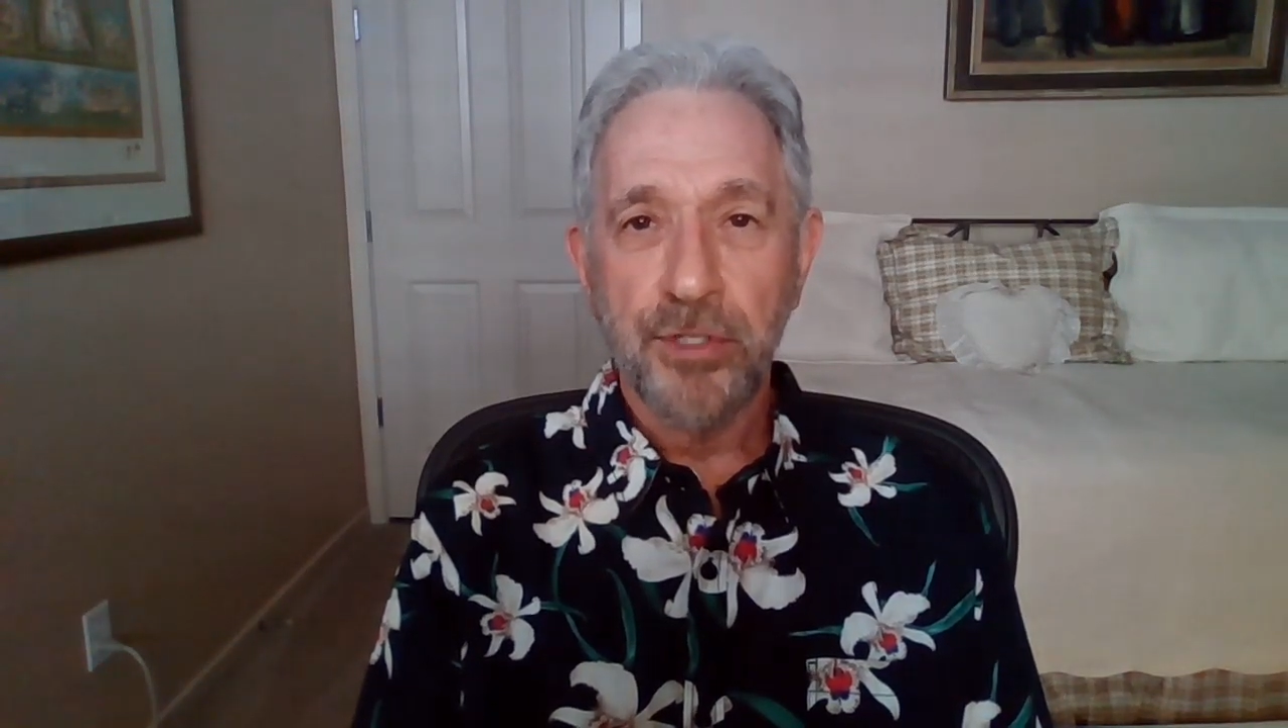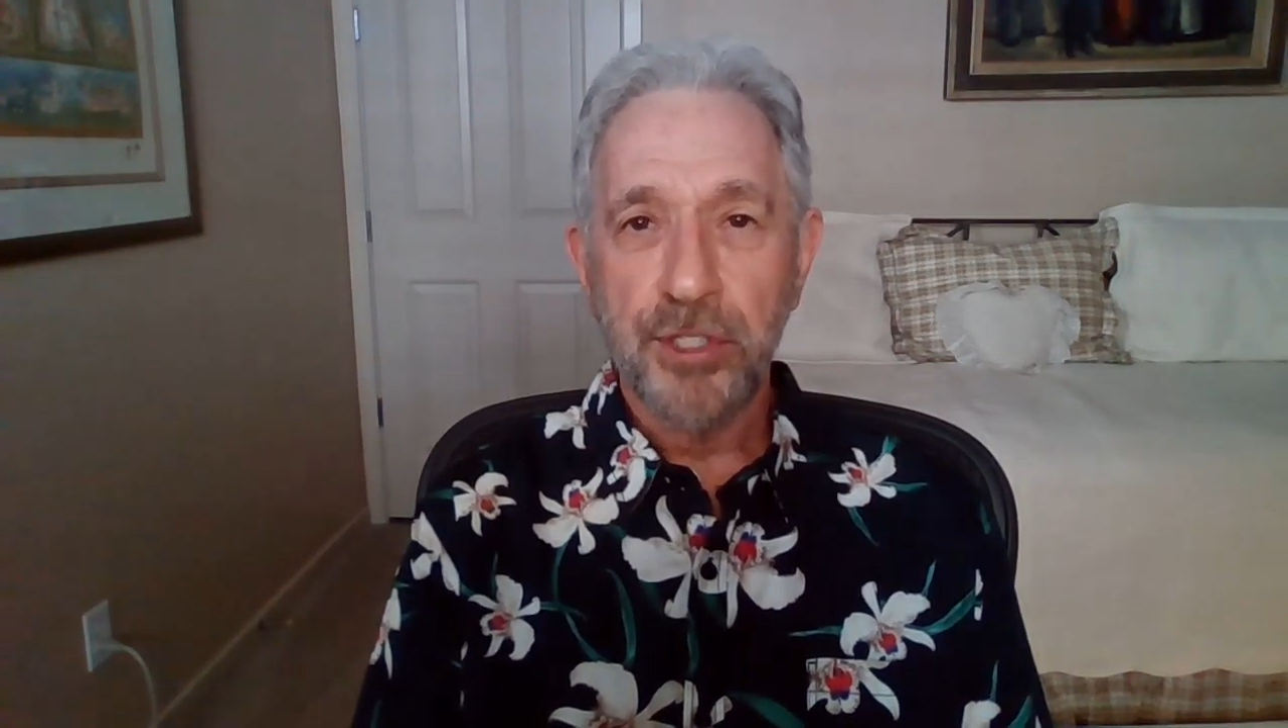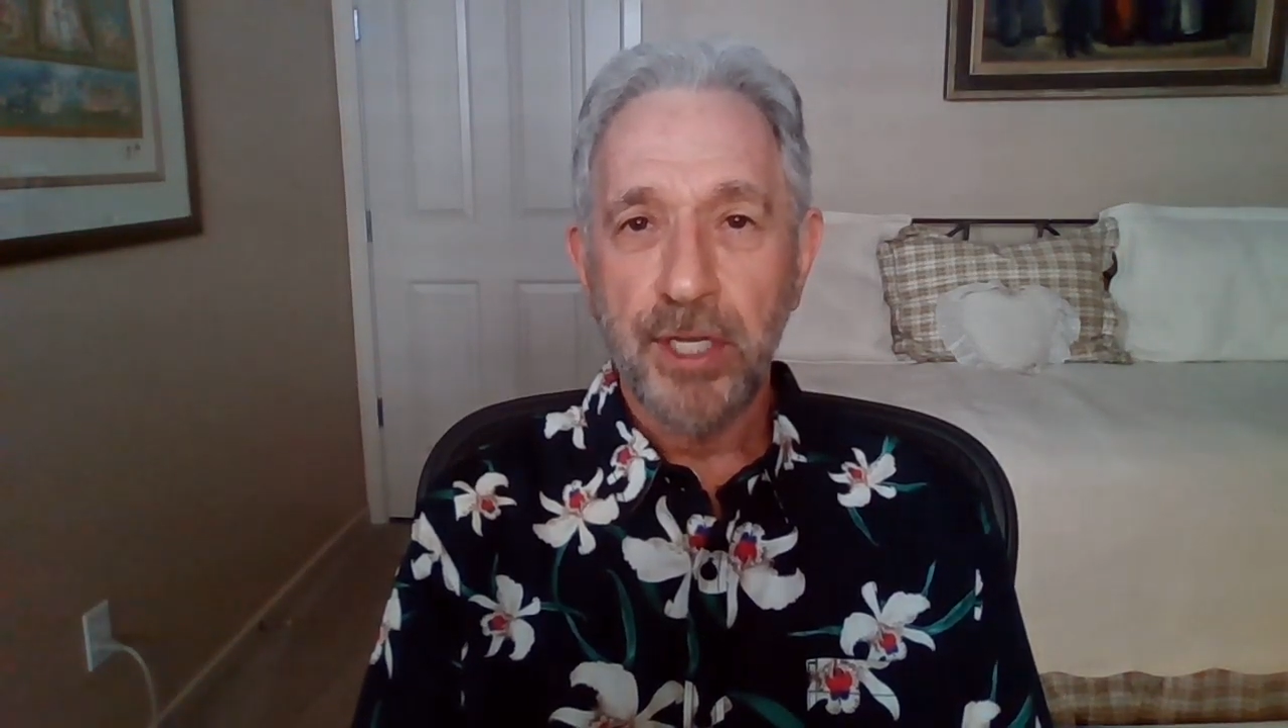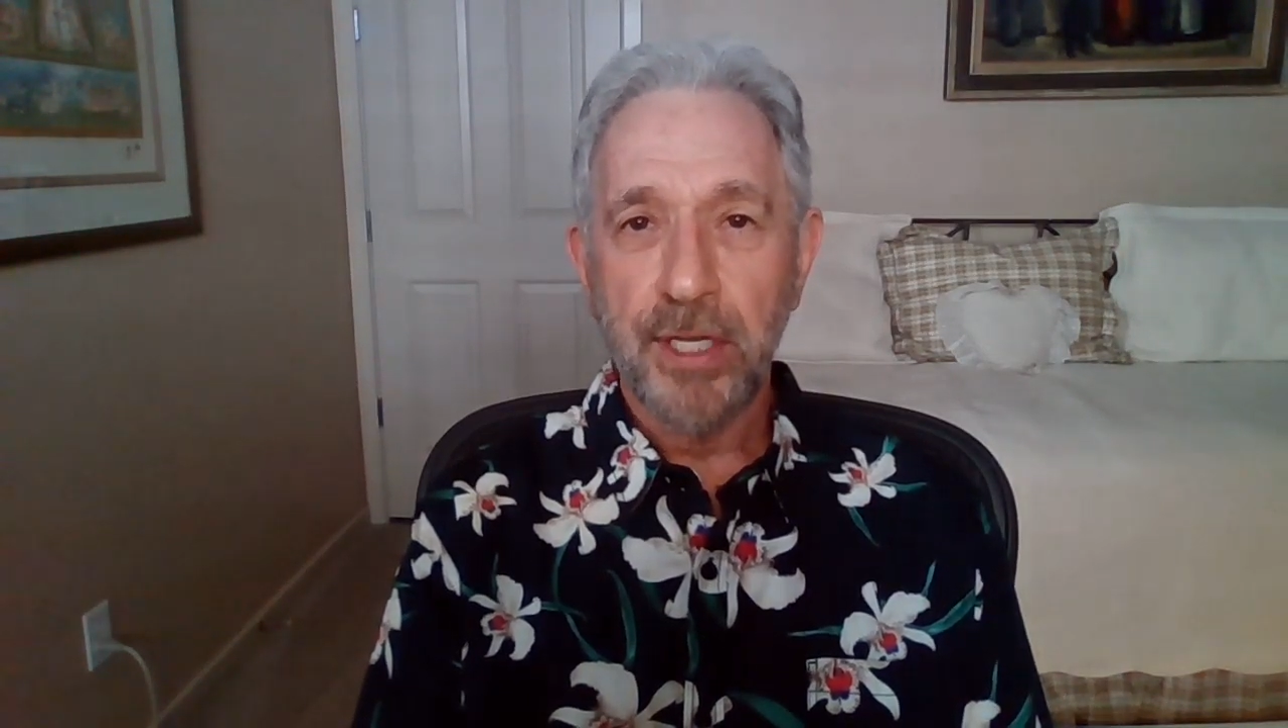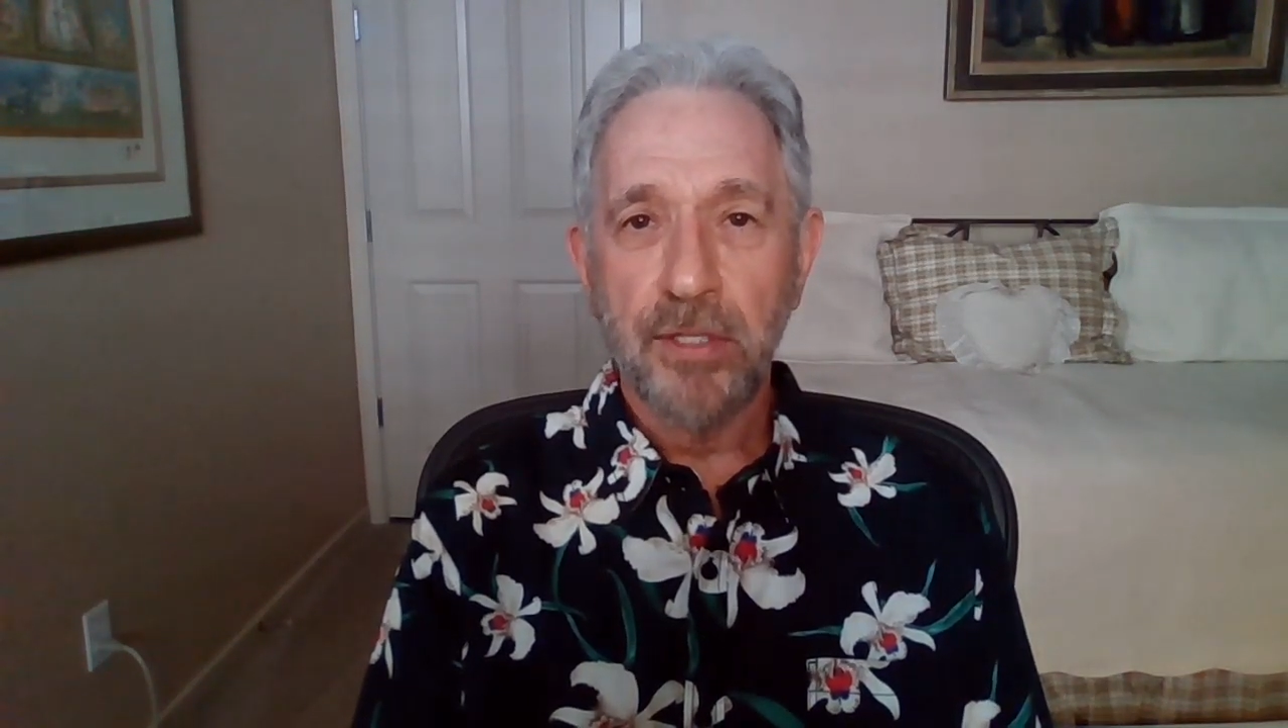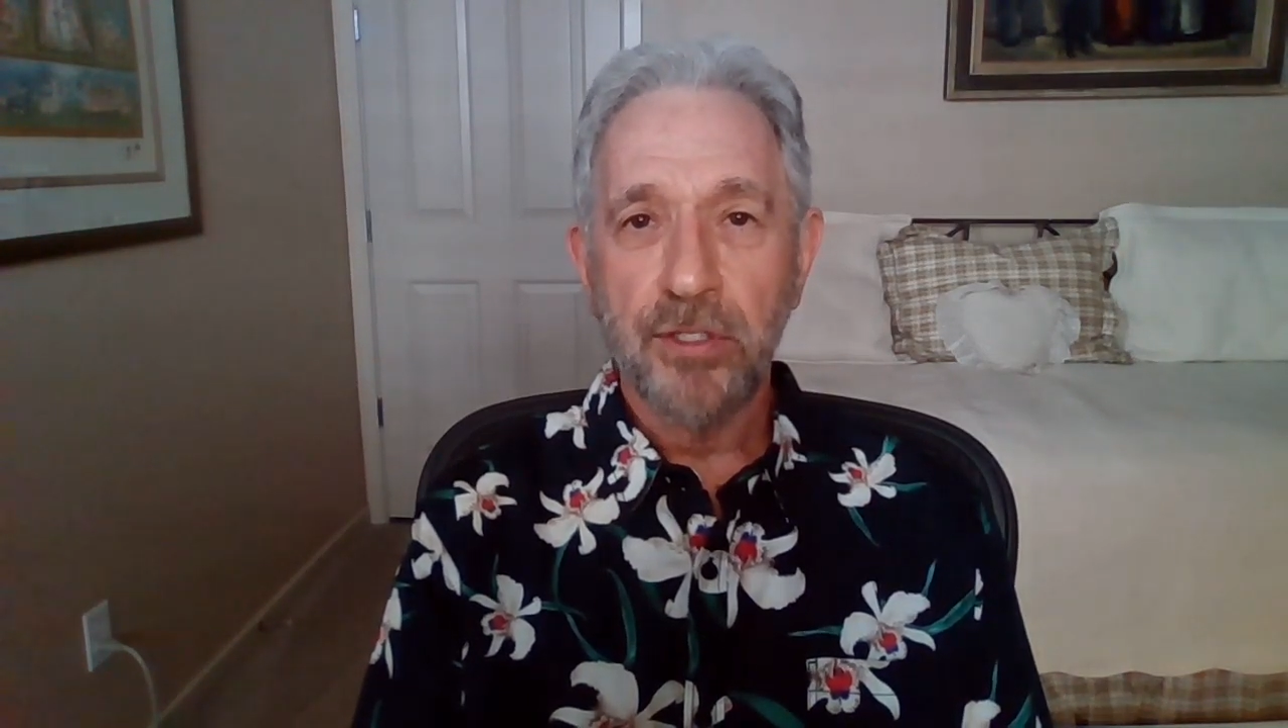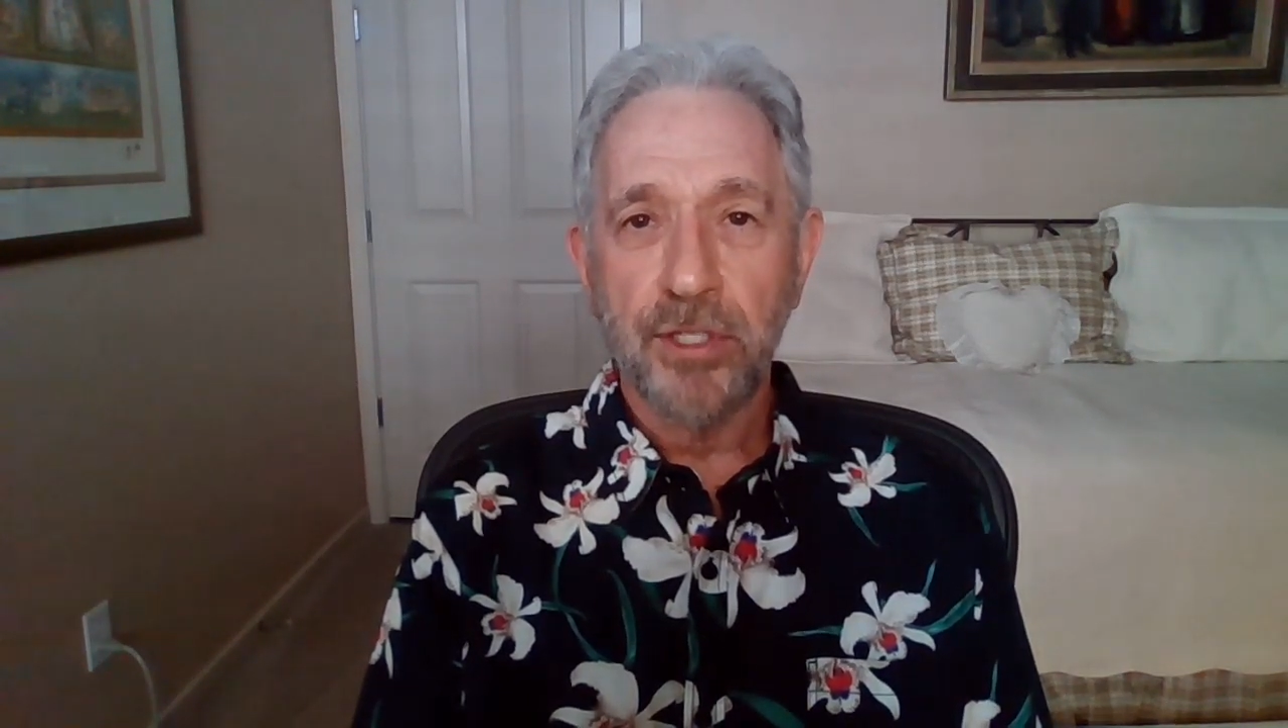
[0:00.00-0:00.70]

sitting,